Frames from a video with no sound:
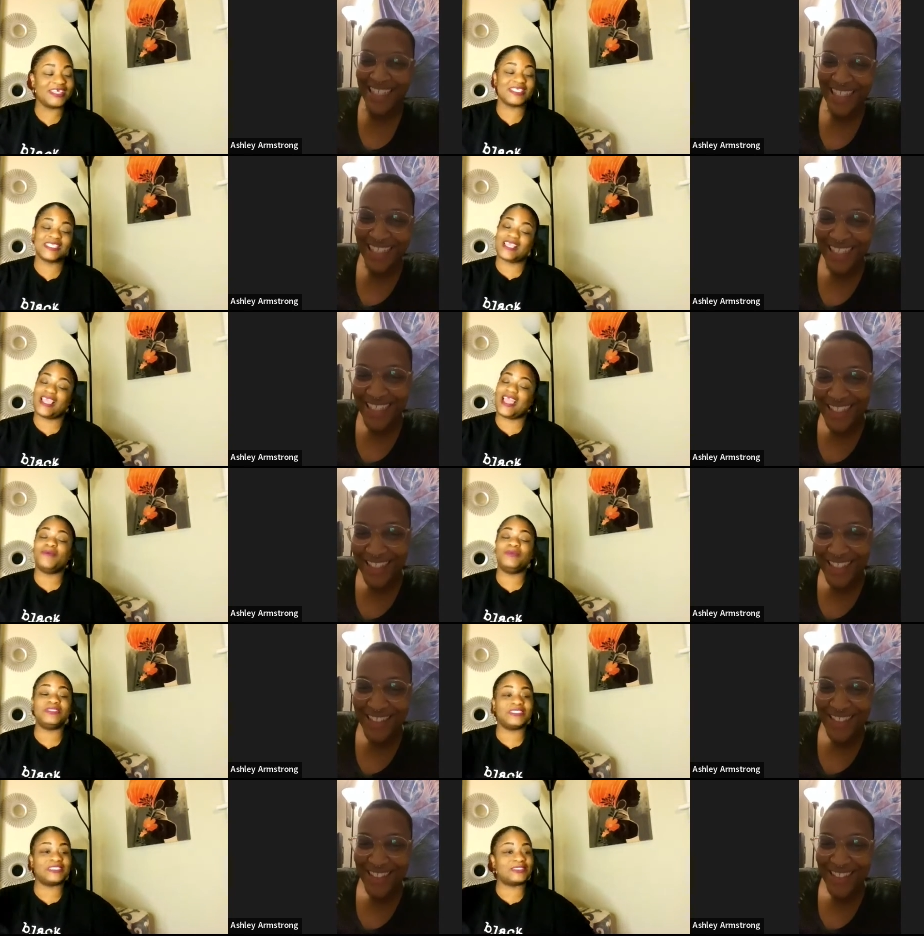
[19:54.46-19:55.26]
Speaker 1: just
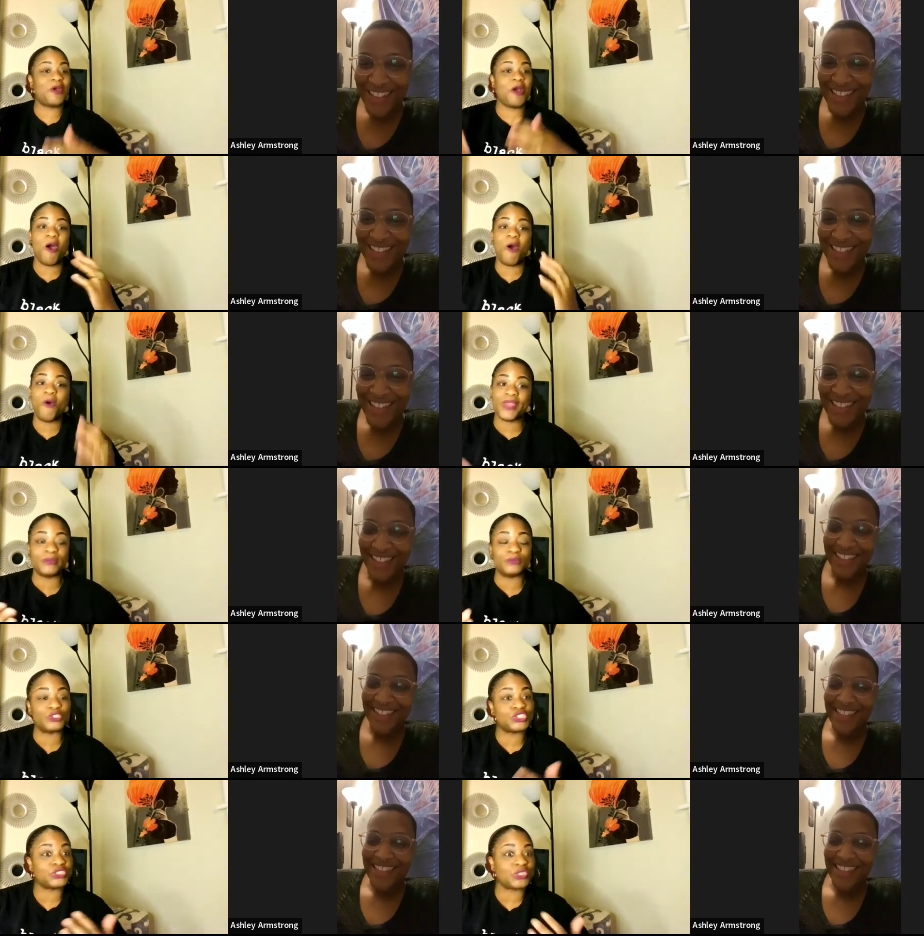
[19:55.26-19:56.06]
I was just going.
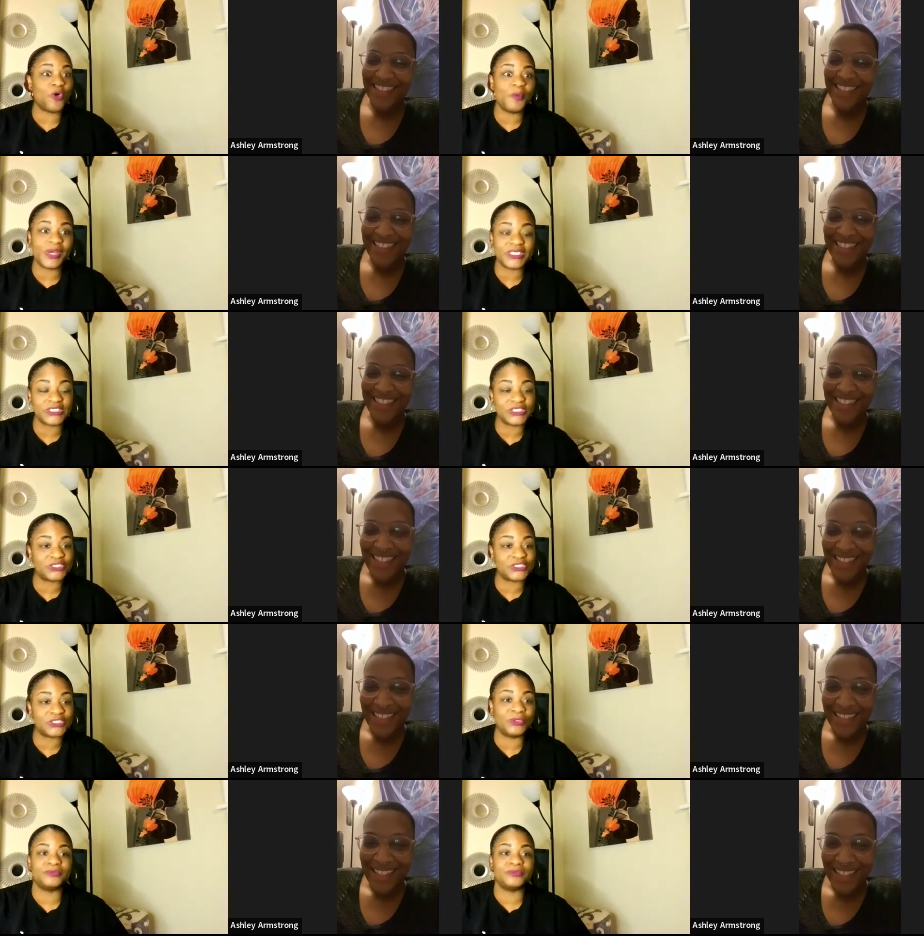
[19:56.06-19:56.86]
It was so much to
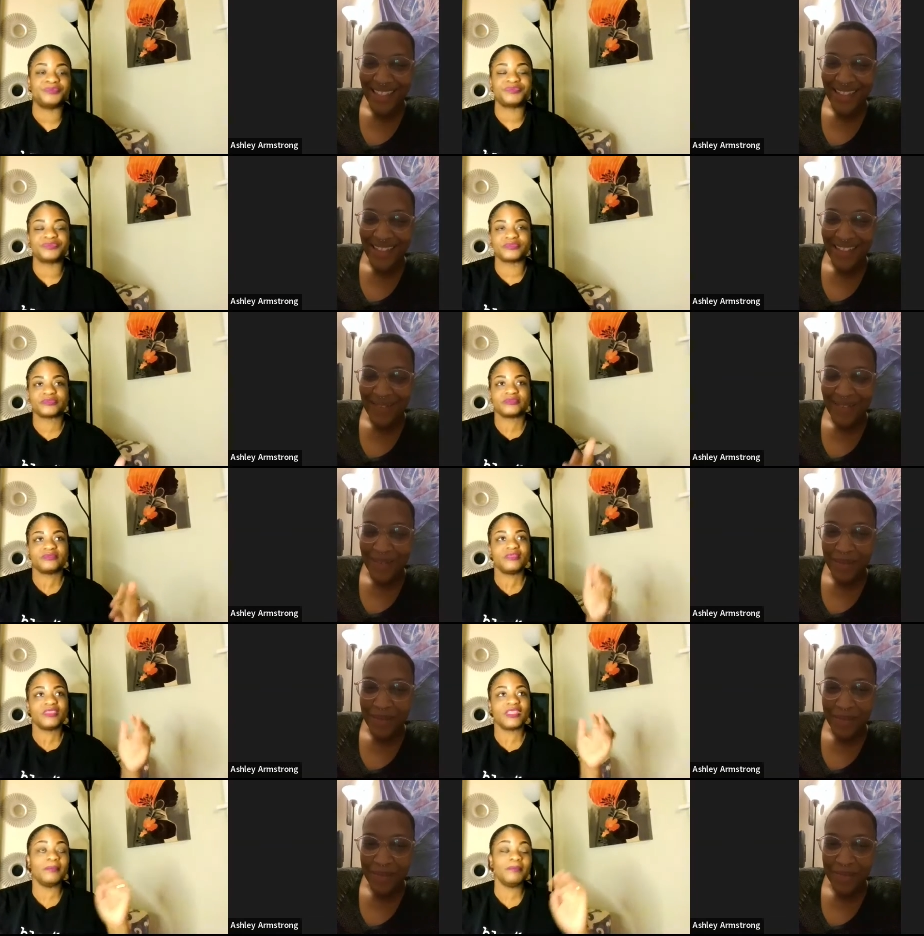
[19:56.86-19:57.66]
do.
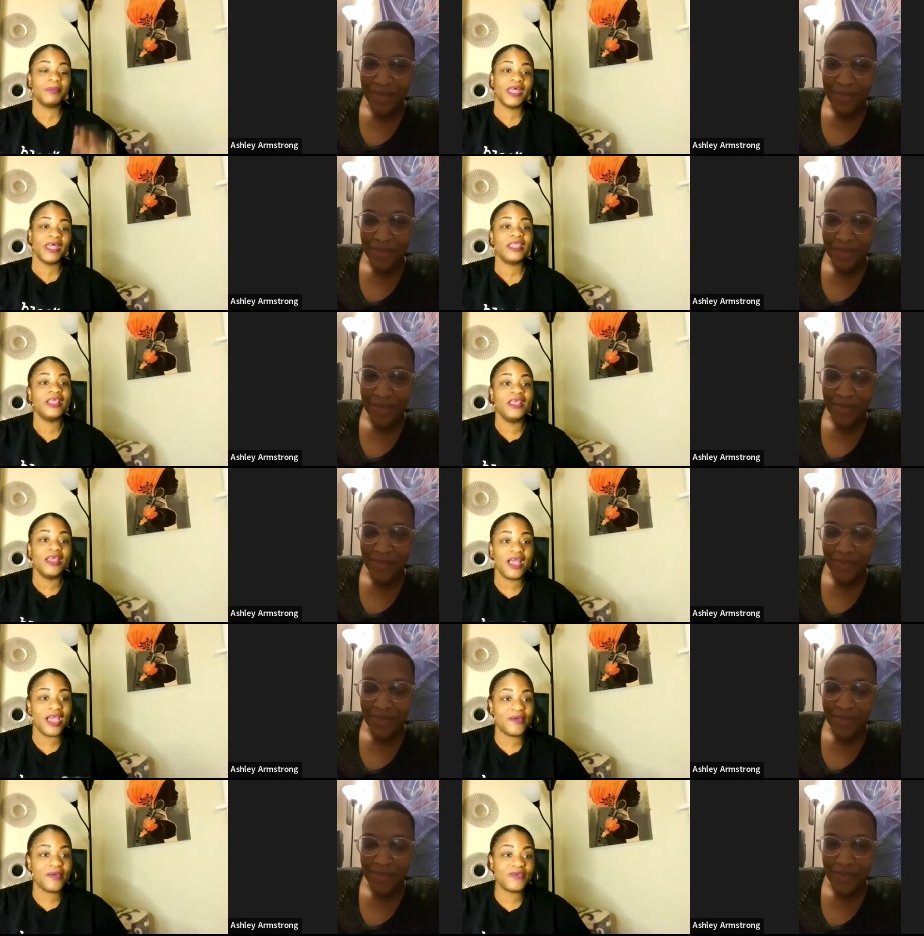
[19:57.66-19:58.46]
But
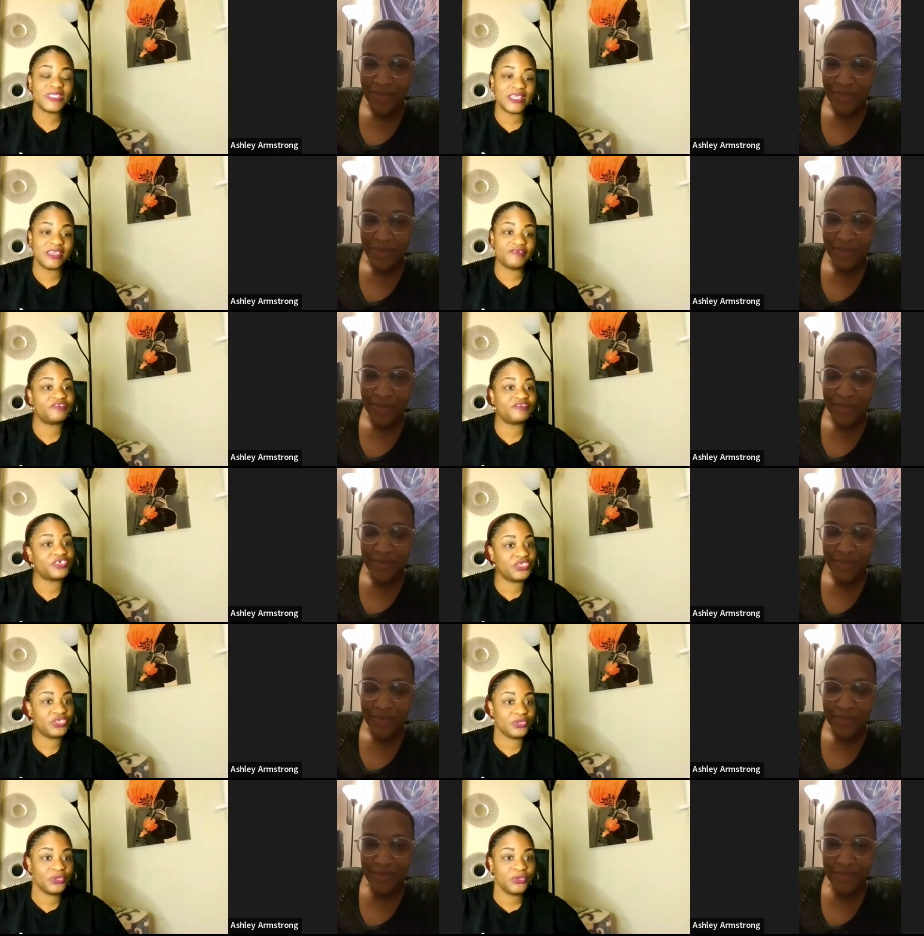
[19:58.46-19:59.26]
I would say for
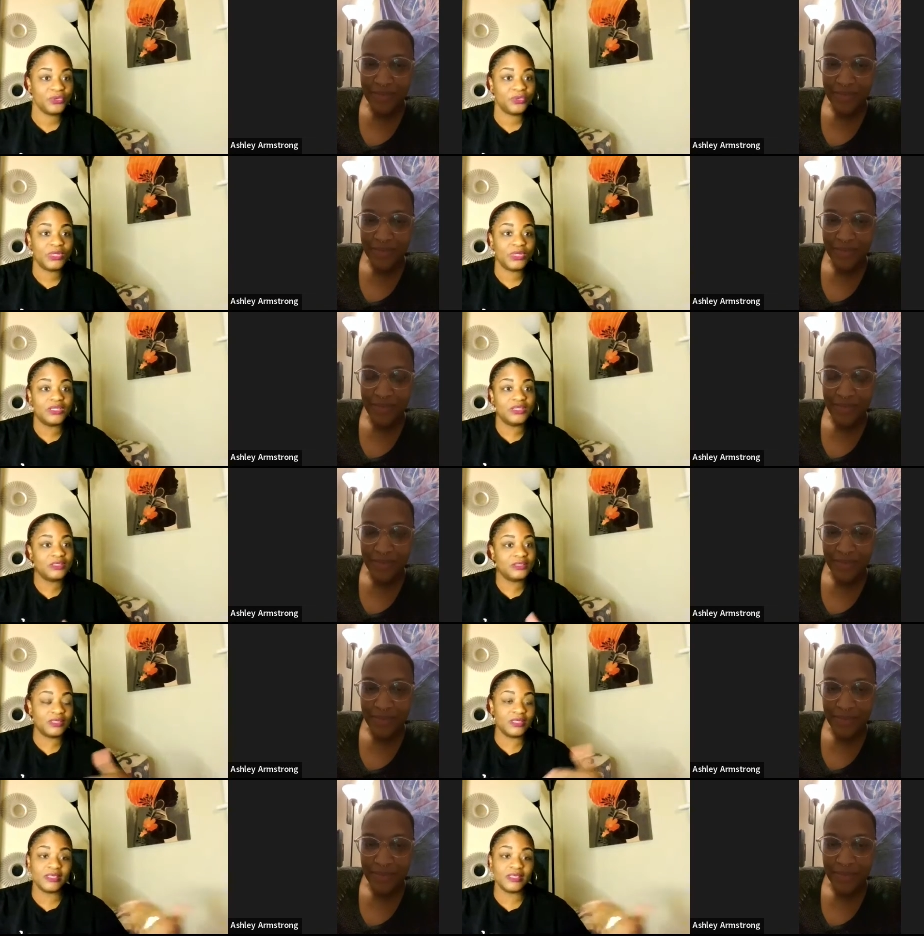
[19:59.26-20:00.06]
you,
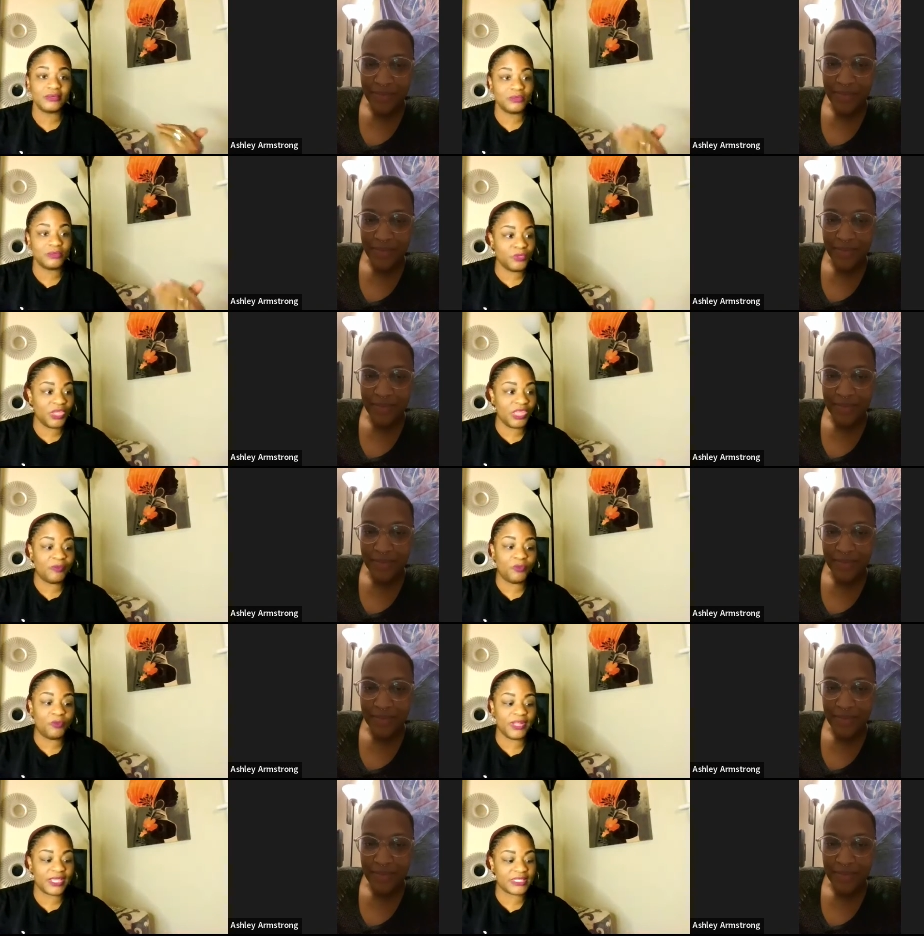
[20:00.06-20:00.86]
look
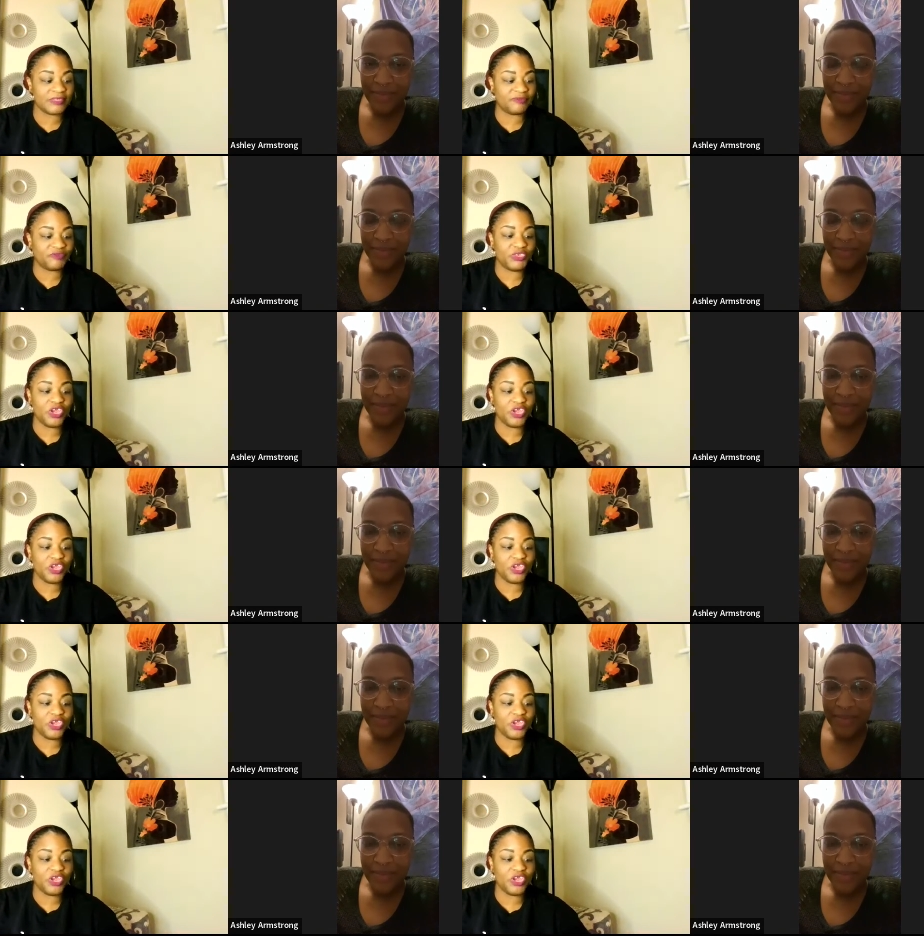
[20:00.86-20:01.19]
and next if you